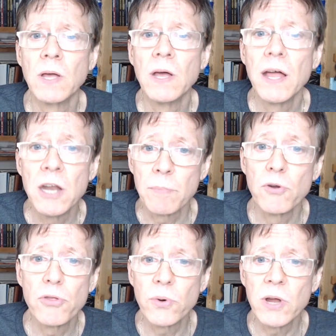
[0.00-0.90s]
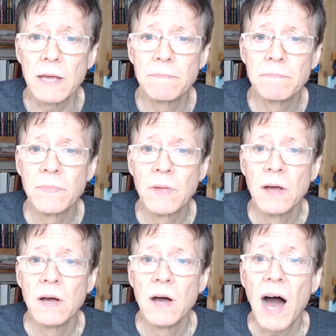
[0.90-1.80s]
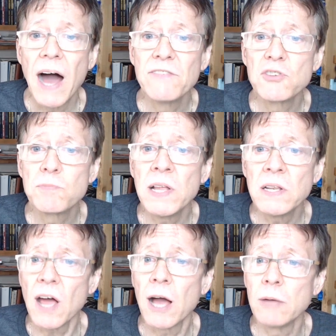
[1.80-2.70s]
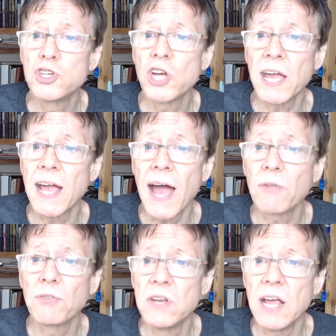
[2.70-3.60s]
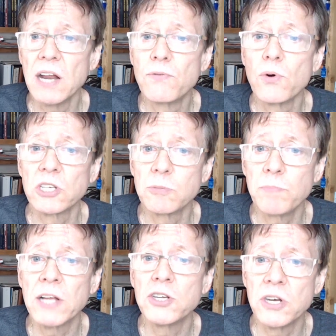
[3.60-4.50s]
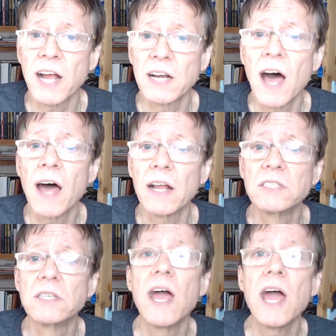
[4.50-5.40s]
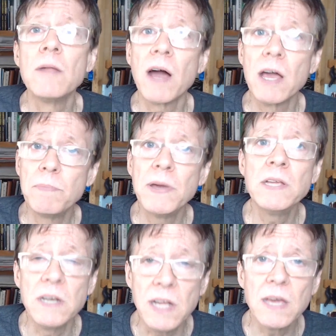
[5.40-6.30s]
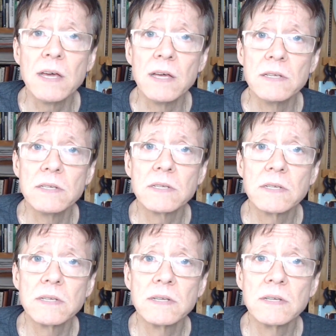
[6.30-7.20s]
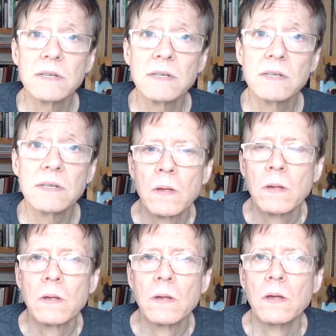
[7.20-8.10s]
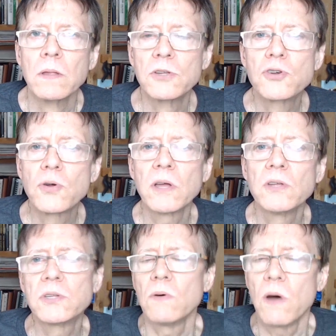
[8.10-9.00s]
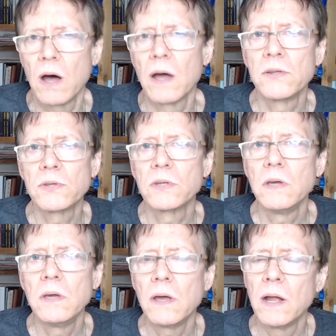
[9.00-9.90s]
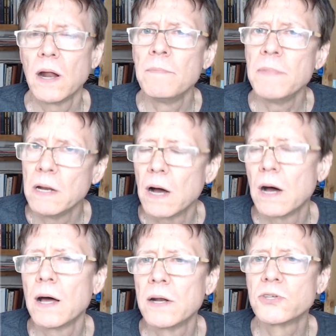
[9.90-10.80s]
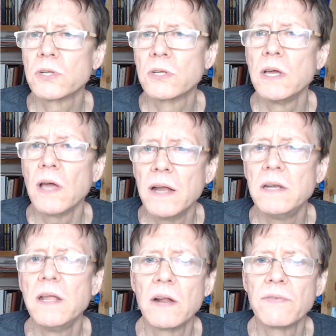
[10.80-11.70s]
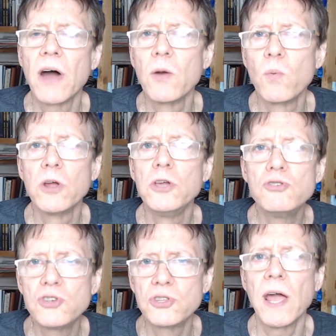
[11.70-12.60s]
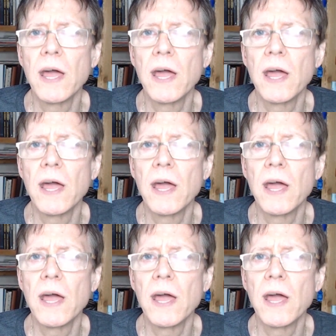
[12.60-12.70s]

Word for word: Number three, I have spent time checking out the data for expansion tectonics, and my opinion is the trick is to honestly, and I mean honestly, identify where you stand